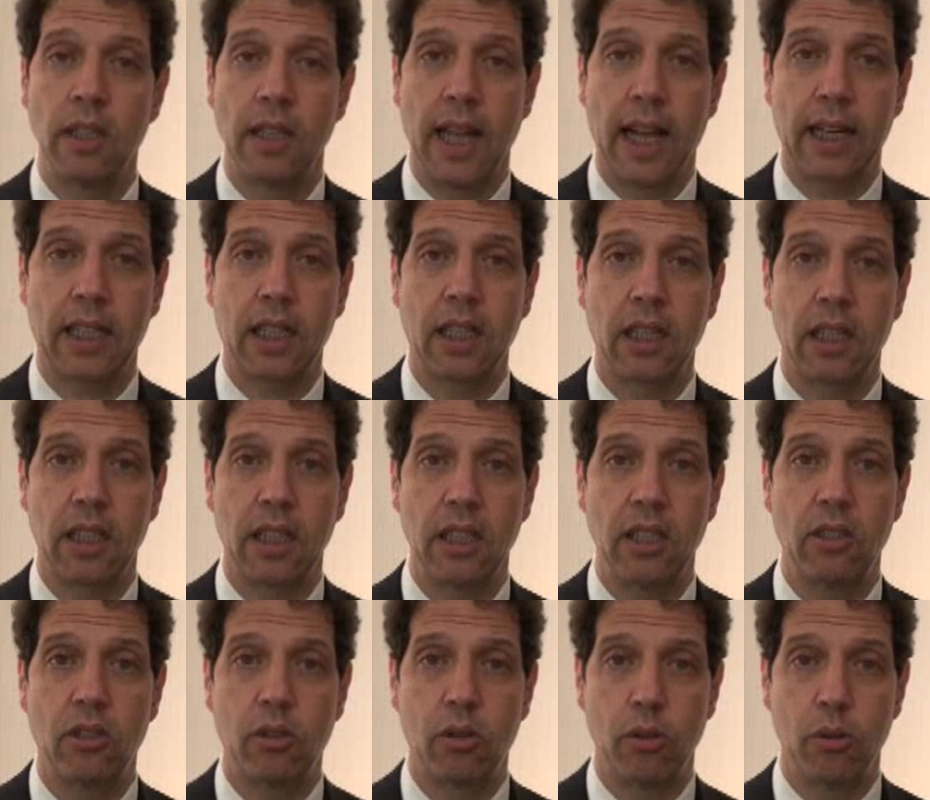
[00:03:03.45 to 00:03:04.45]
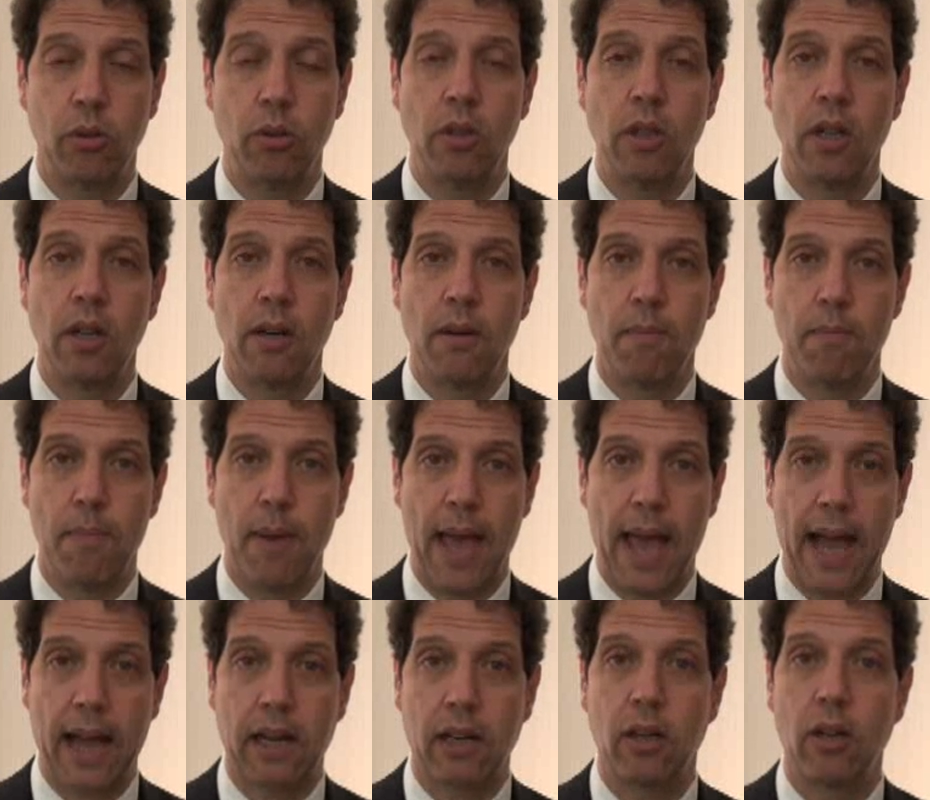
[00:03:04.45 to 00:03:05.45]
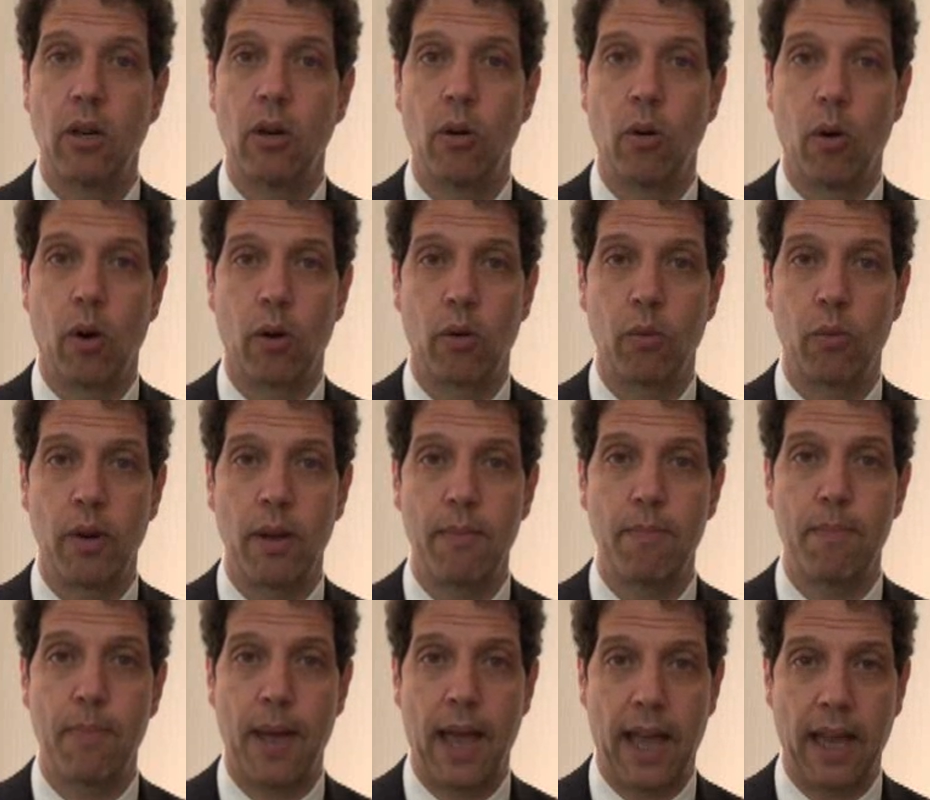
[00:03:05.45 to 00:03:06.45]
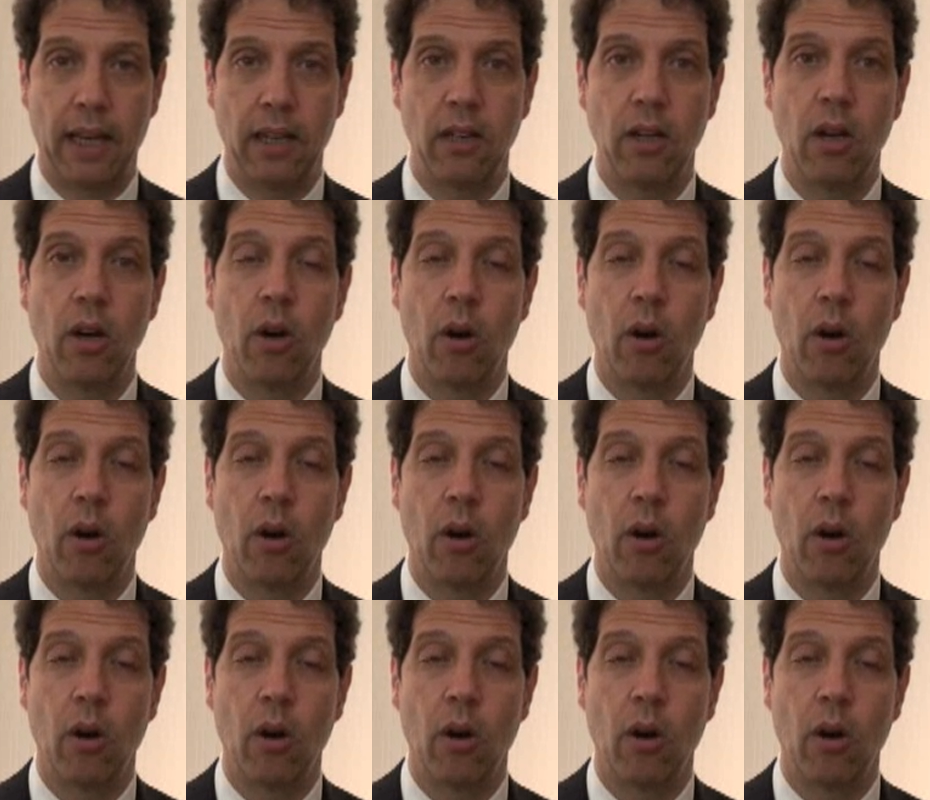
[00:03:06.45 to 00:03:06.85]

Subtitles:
That can lead to back or rib pain,